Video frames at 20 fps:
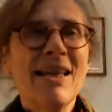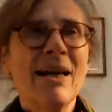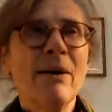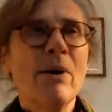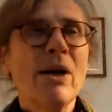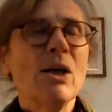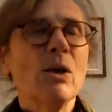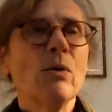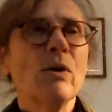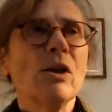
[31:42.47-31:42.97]
They
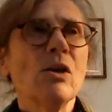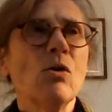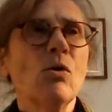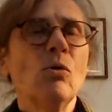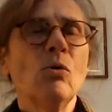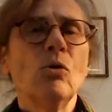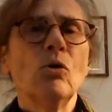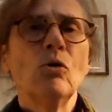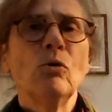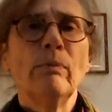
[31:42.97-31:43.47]
went to a
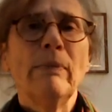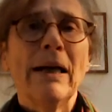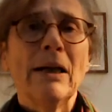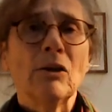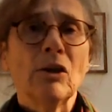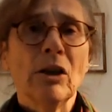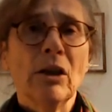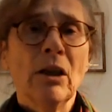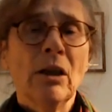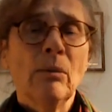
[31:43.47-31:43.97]
school called
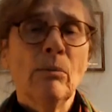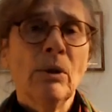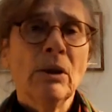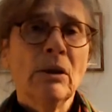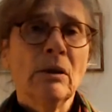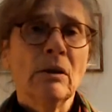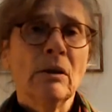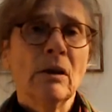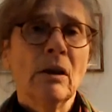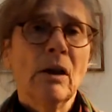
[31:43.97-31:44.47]
Mount
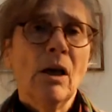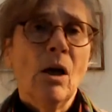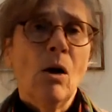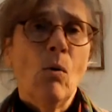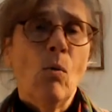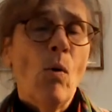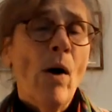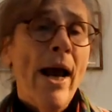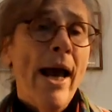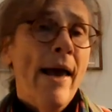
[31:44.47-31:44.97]
Hermon,
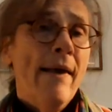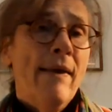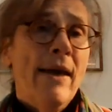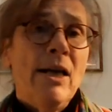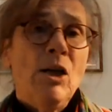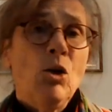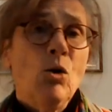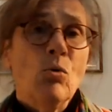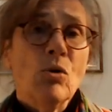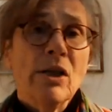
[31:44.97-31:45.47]
where
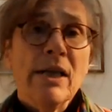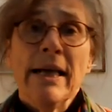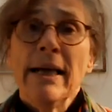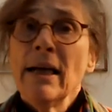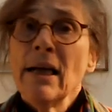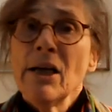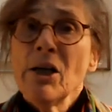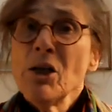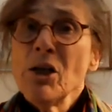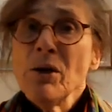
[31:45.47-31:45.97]
they talked
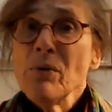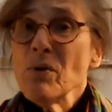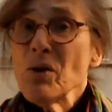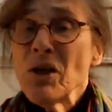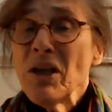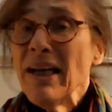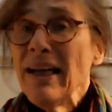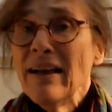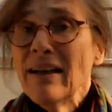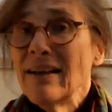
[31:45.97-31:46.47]
English. It
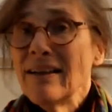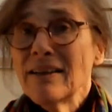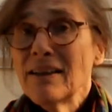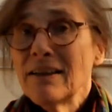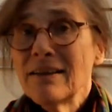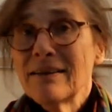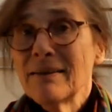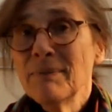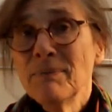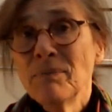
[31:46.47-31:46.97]
was an
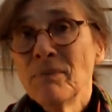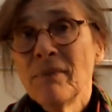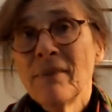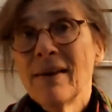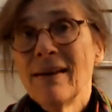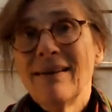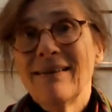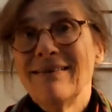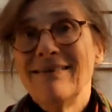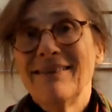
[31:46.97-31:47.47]
English
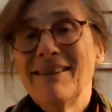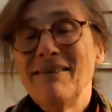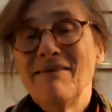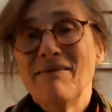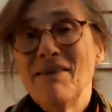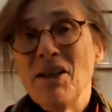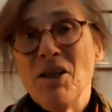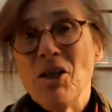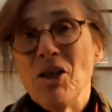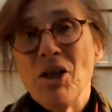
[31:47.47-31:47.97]

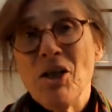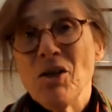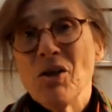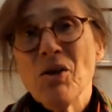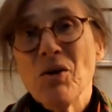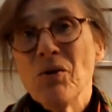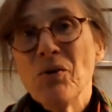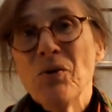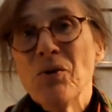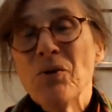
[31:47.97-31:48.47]
teaching
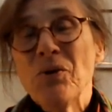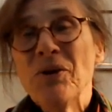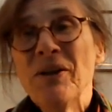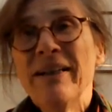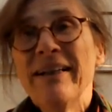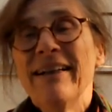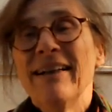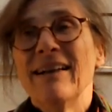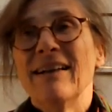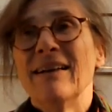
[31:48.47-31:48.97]
school.
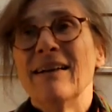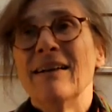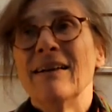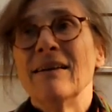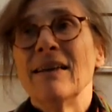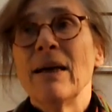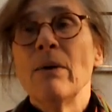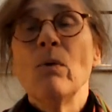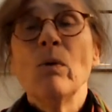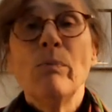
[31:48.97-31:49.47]

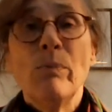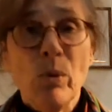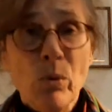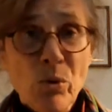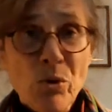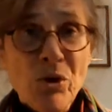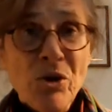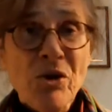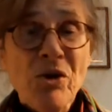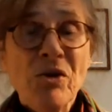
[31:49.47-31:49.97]
They were
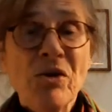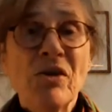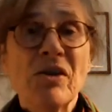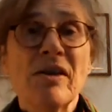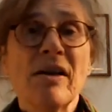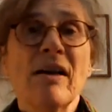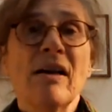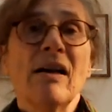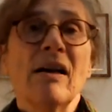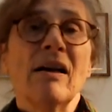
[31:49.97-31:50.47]

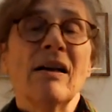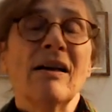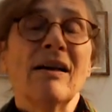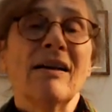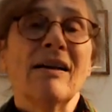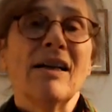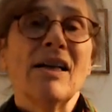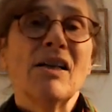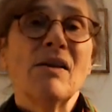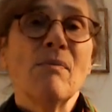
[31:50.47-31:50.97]
boarders.
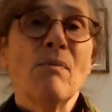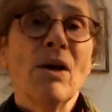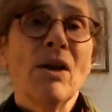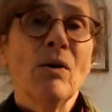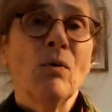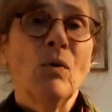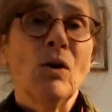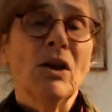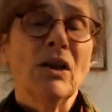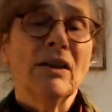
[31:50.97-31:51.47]
His
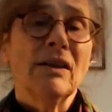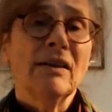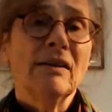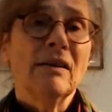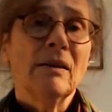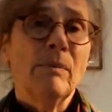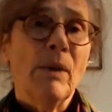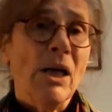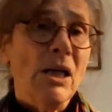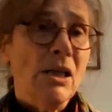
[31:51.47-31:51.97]
mother worked
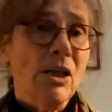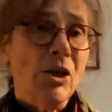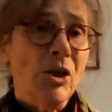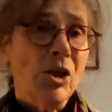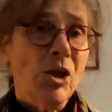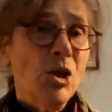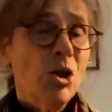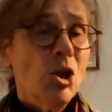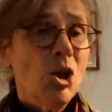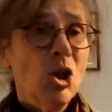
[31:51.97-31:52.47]
in the Bata
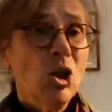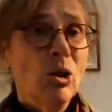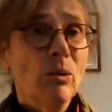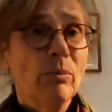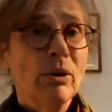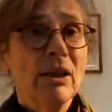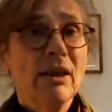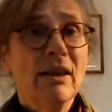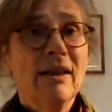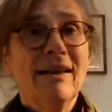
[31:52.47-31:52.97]
shoe
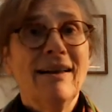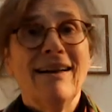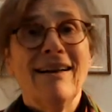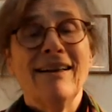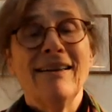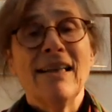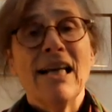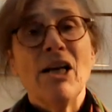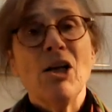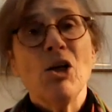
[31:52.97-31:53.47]
shop,
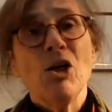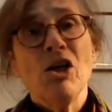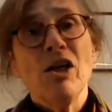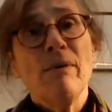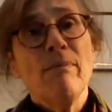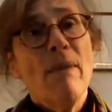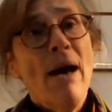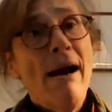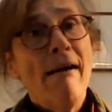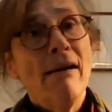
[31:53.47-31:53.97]
and then
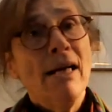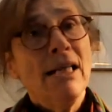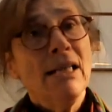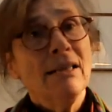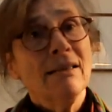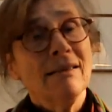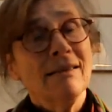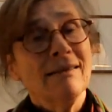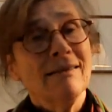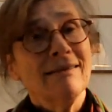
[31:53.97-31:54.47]
she
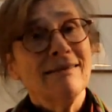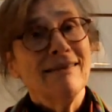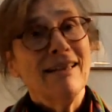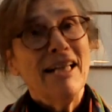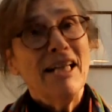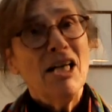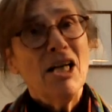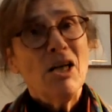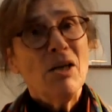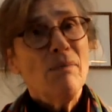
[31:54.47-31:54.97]
married an
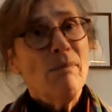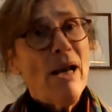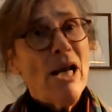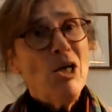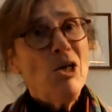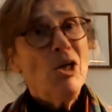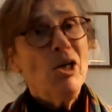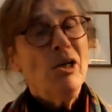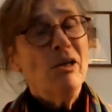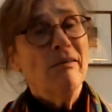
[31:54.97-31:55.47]
English
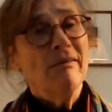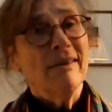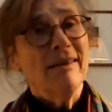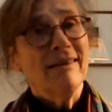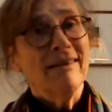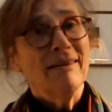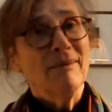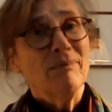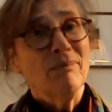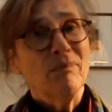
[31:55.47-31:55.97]
major,
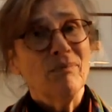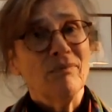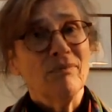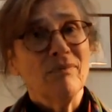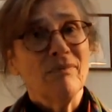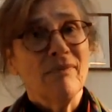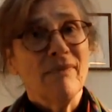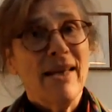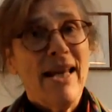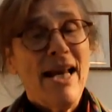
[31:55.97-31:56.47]

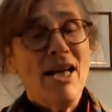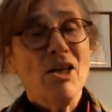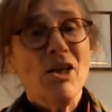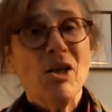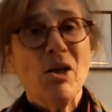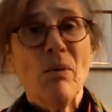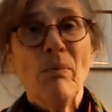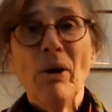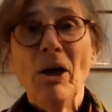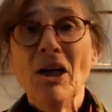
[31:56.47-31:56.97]
Ken
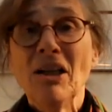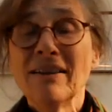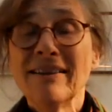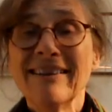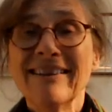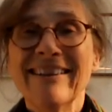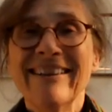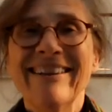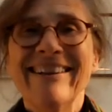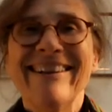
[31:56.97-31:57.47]

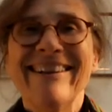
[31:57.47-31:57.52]
Stoppard,